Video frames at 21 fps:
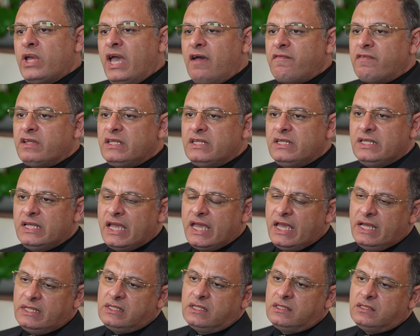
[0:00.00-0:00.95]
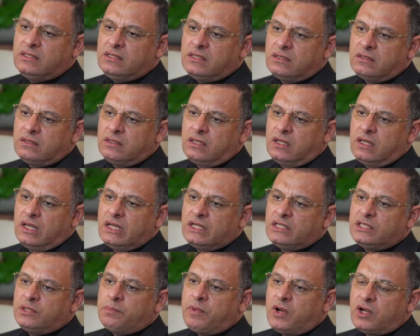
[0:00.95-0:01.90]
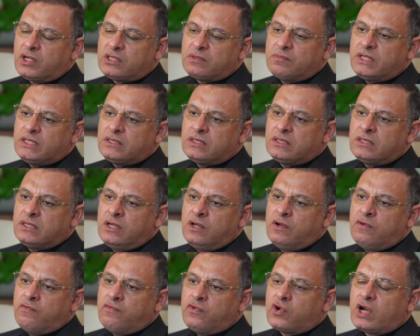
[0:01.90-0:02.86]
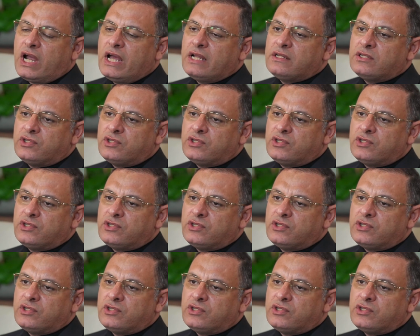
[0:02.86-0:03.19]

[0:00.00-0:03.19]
have a dedicated department for hand